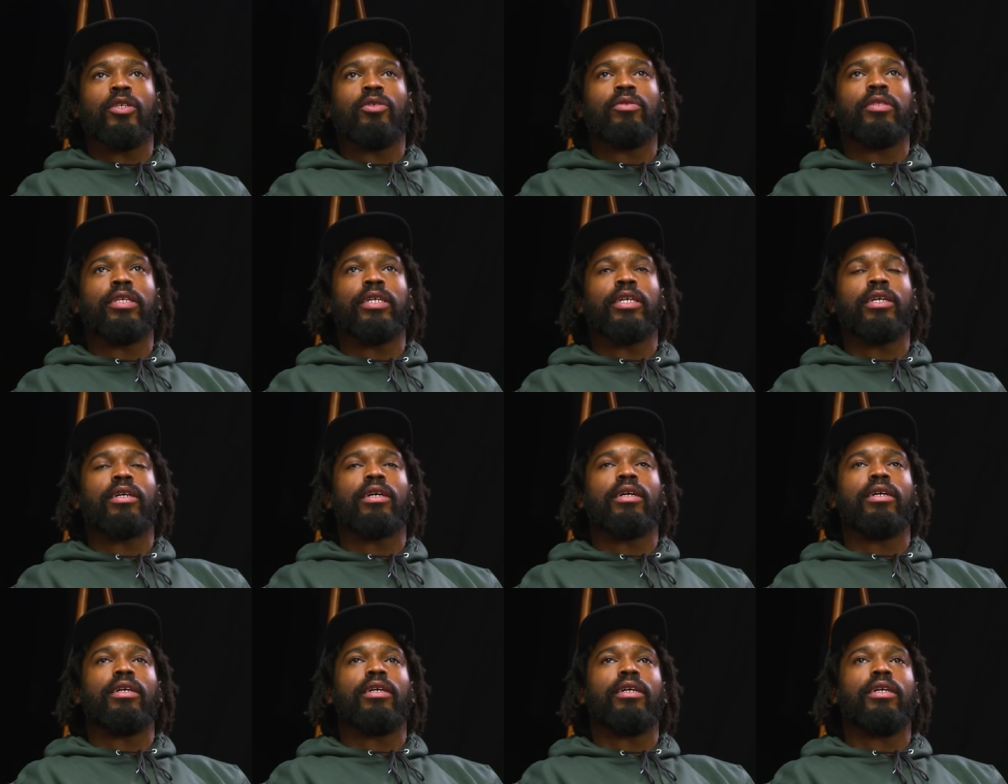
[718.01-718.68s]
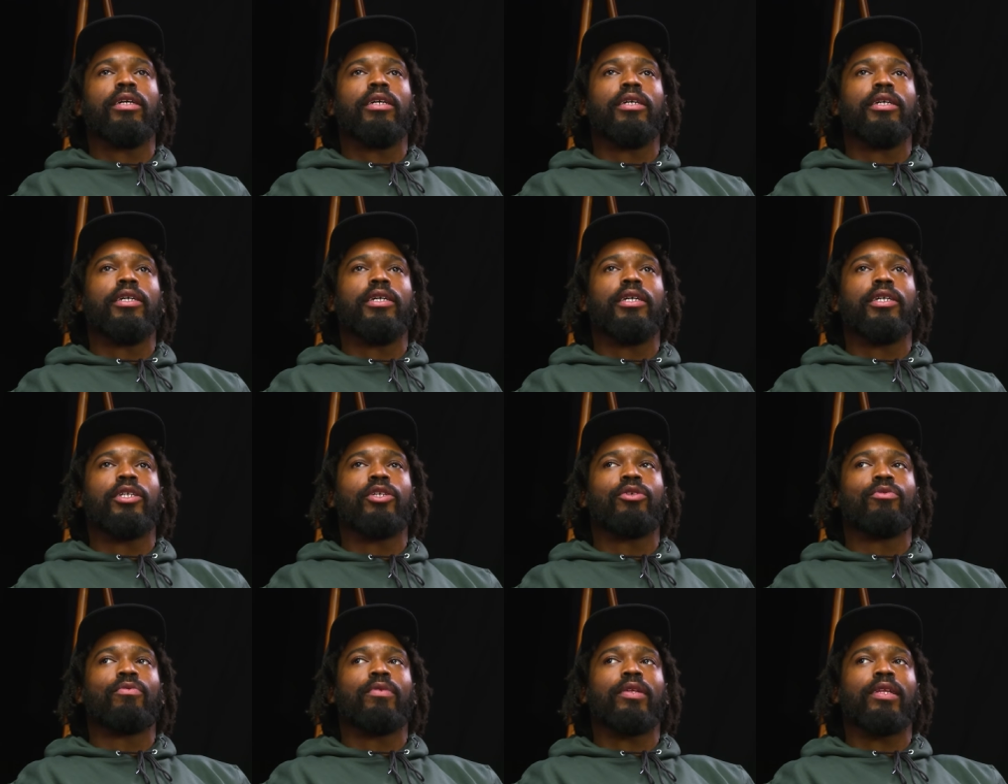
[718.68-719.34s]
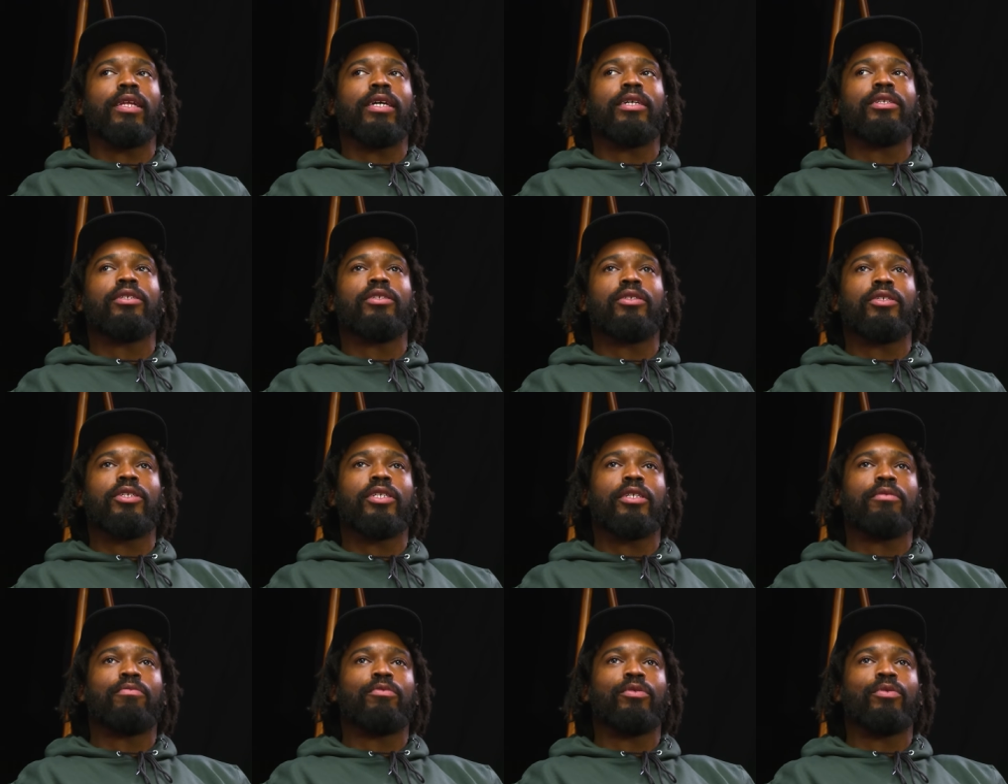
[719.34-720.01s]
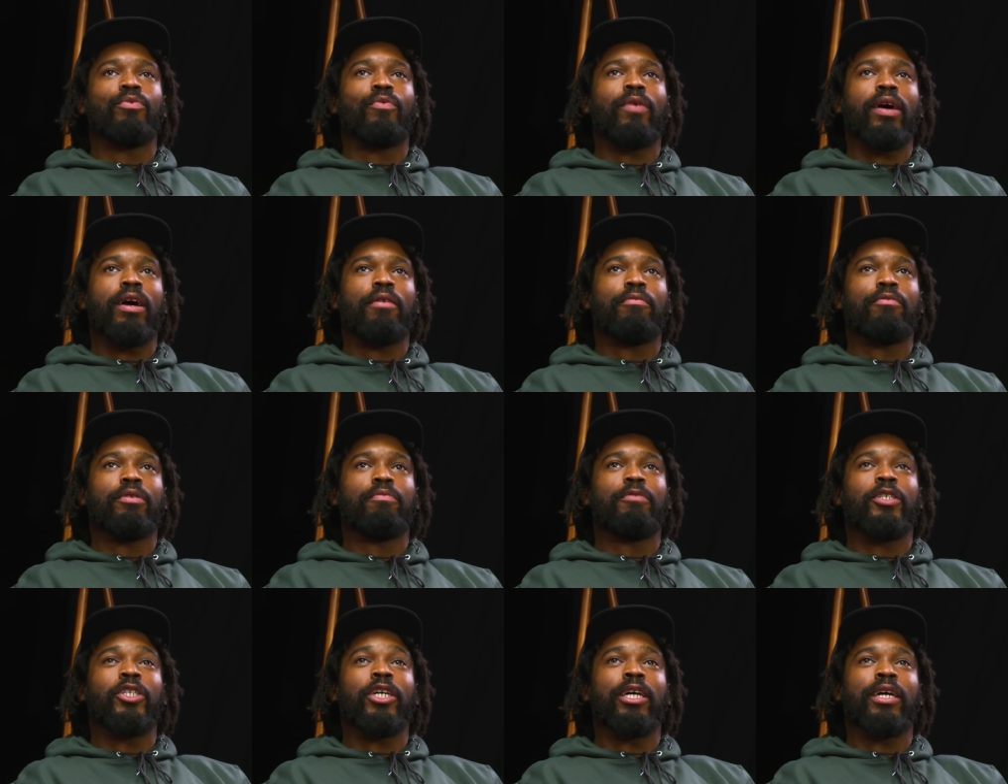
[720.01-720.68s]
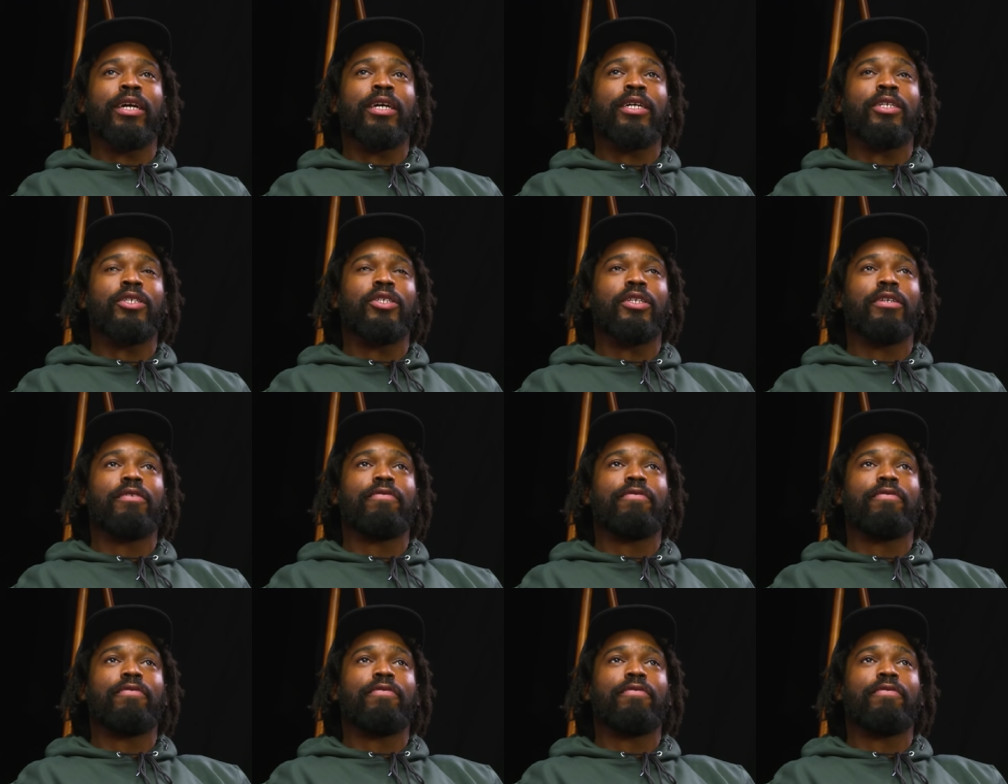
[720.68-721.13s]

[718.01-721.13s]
You think uh, your relationship with rap would change